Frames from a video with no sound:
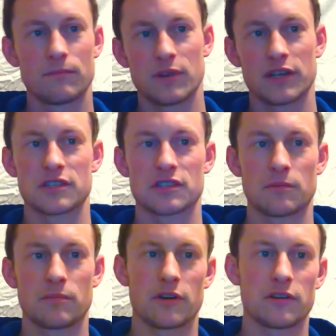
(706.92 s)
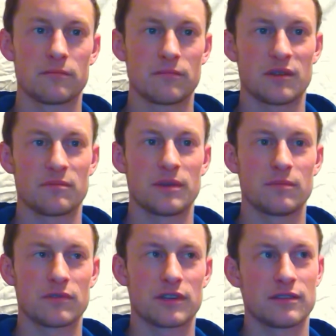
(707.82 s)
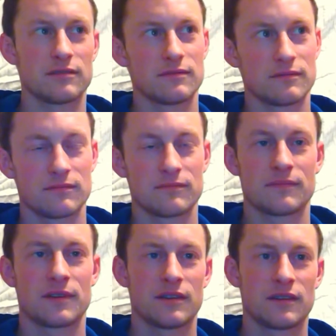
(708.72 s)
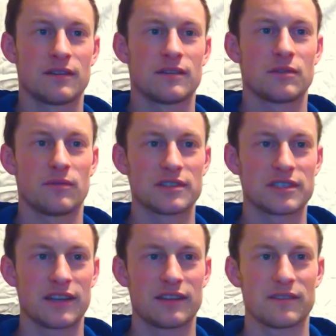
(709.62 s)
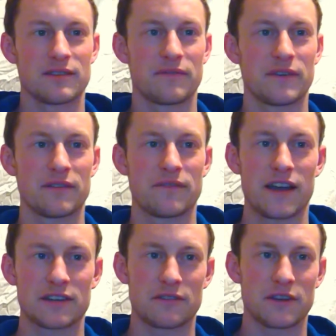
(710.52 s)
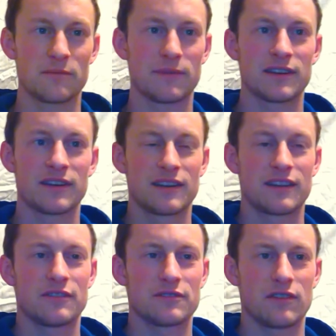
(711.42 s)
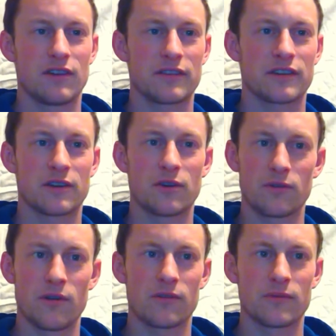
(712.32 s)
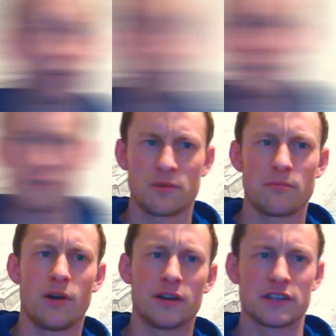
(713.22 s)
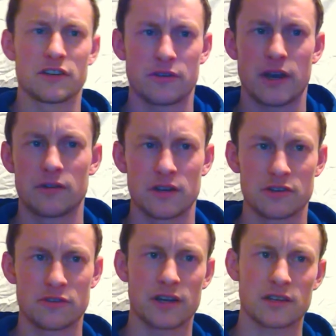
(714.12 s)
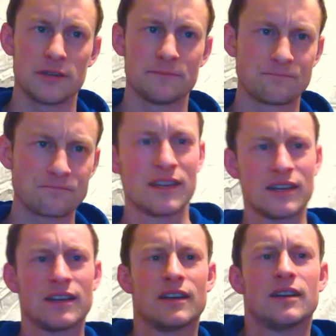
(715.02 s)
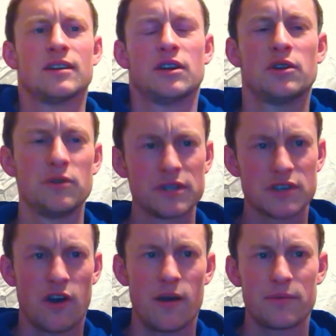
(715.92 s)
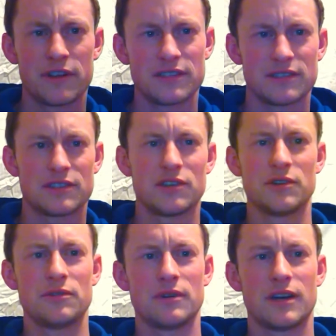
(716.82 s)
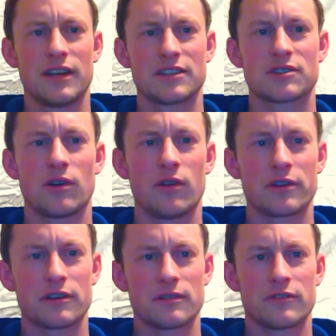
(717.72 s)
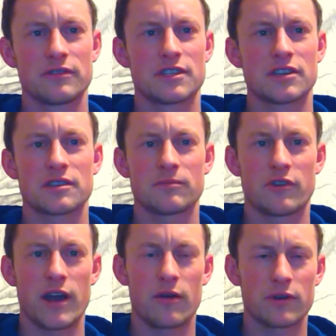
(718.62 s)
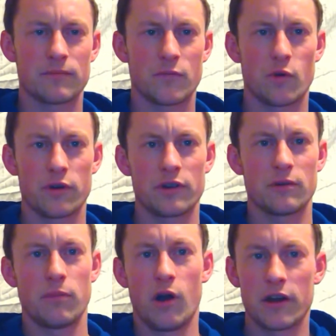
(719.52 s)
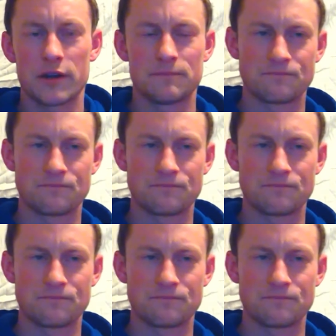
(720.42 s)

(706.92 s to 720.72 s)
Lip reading: Places can burn and people can, don't want to say that the fear factor there, but there's a lot that can go wrong when things aren't bonded and grounded correctly. Who is competent to install your system ground or your bond?